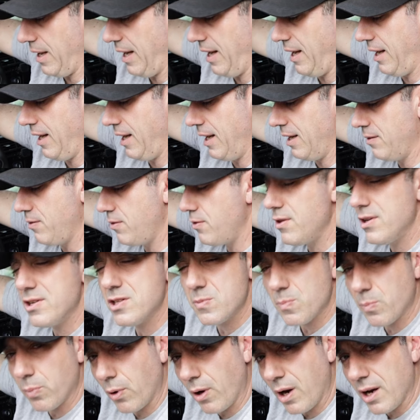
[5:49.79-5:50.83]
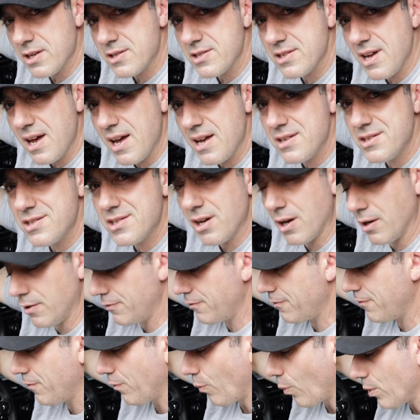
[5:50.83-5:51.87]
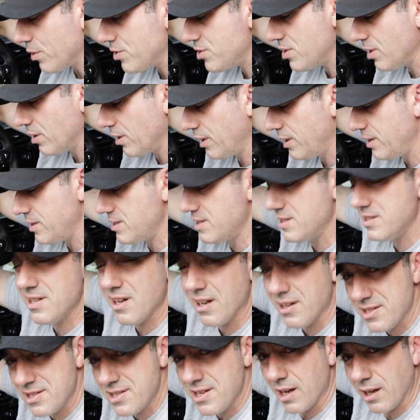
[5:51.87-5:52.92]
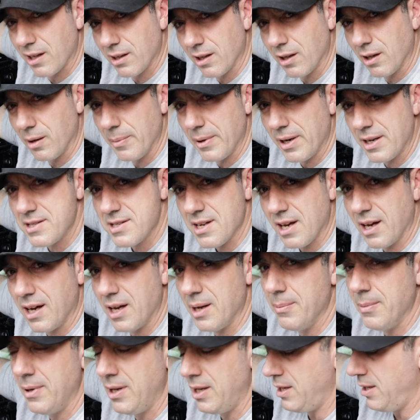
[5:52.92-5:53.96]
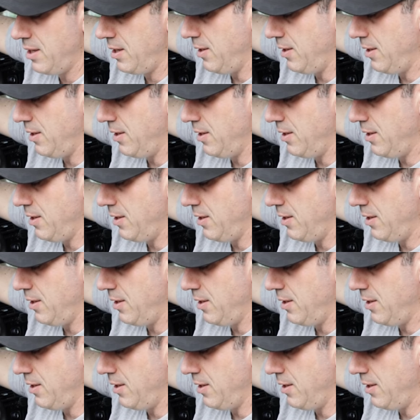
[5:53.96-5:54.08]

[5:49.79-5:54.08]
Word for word: And this process unfortunately does take a little bit of time.